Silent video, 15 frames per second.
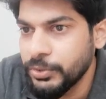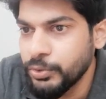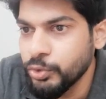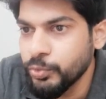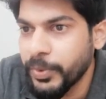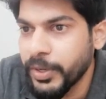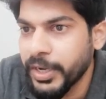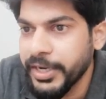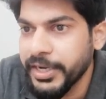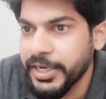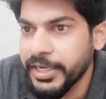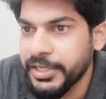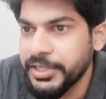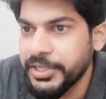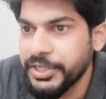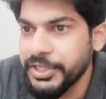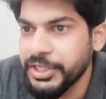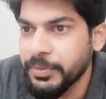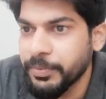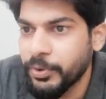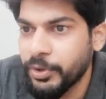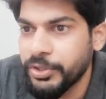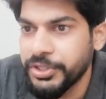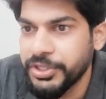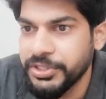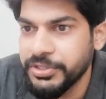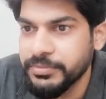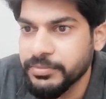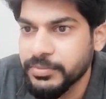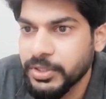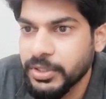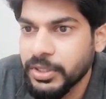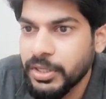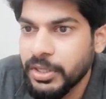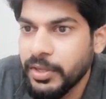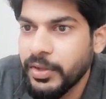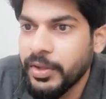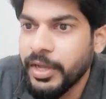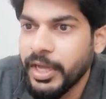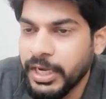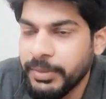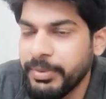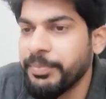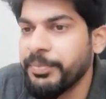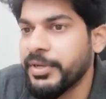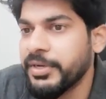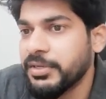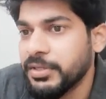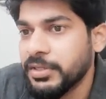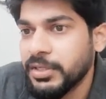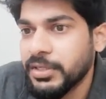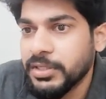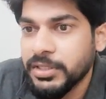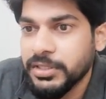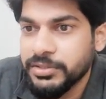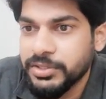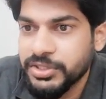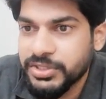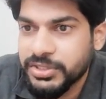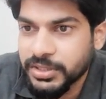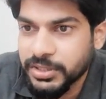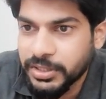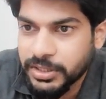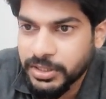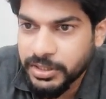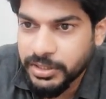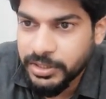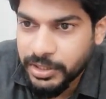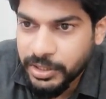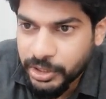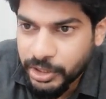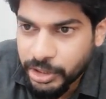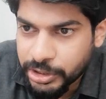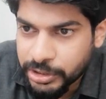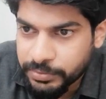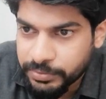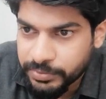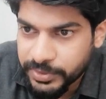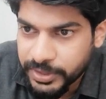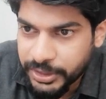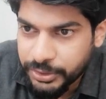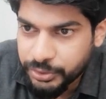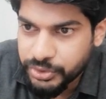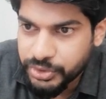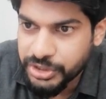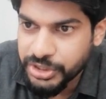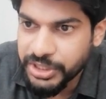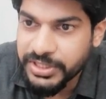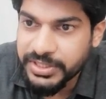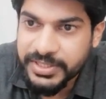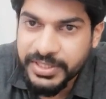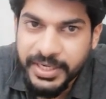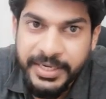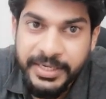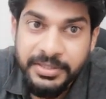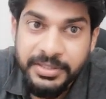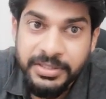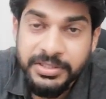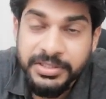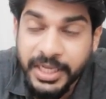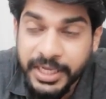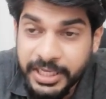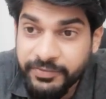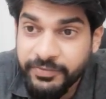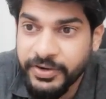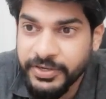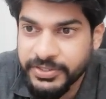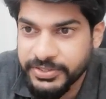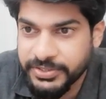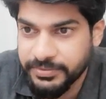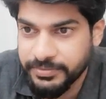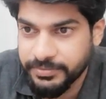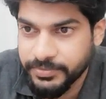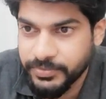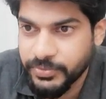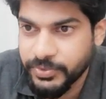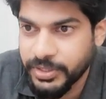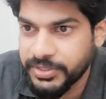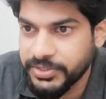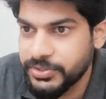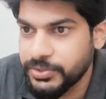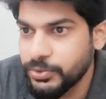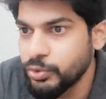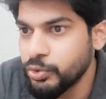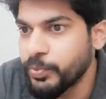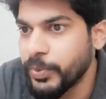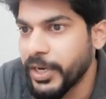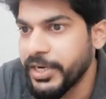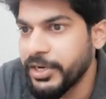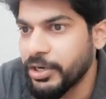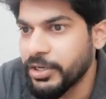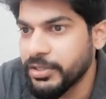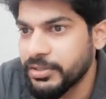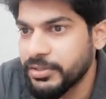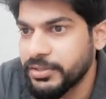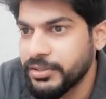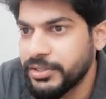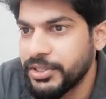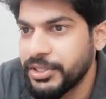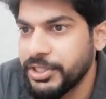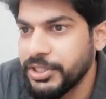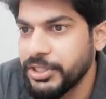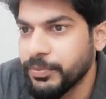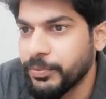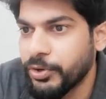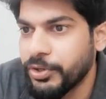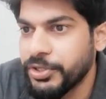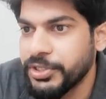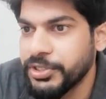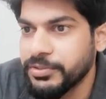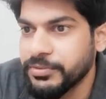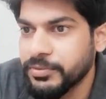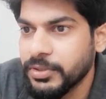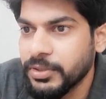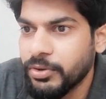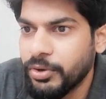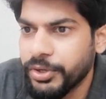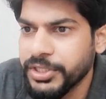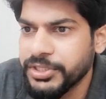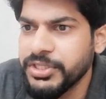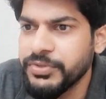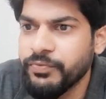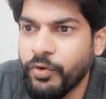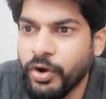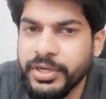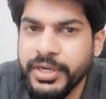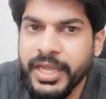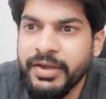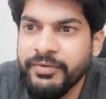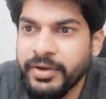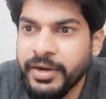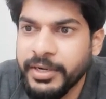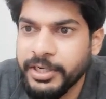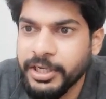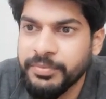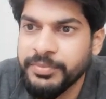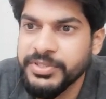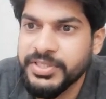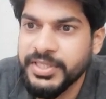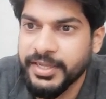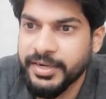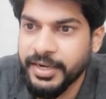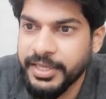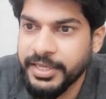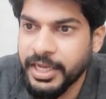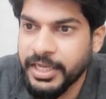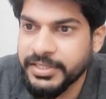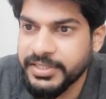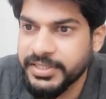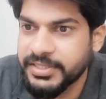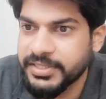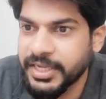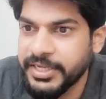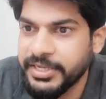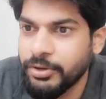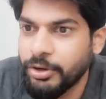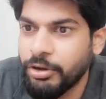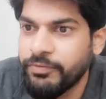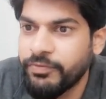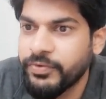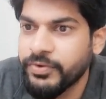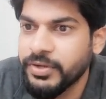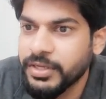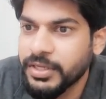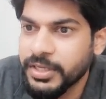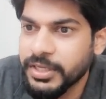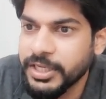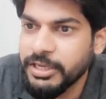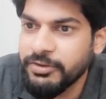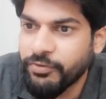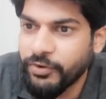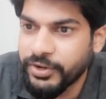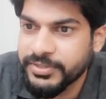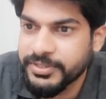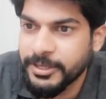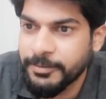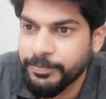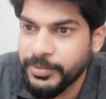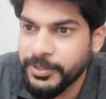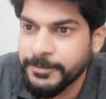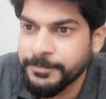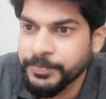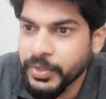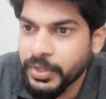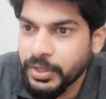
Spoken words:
2 pi t upon t. Remember this term that you see inside the sine function, that is 2 pi t upon t. Okay, see, whatever term is there, like I say sine of a, for example,